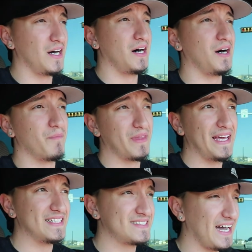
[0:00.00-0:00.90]
Um,
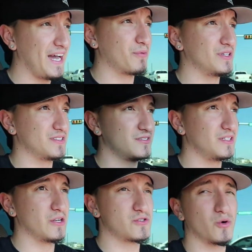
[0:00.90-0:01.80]
the inside was,
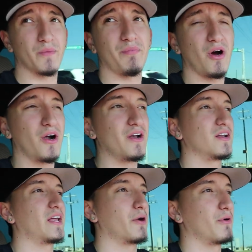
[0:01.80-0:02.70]
you know, torn apart. It
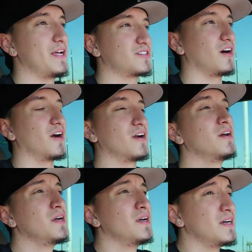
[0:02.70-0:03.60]
looked like a race car.
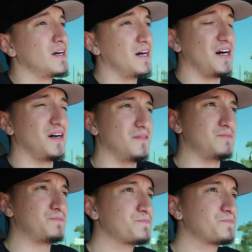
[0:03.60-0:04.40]
Um,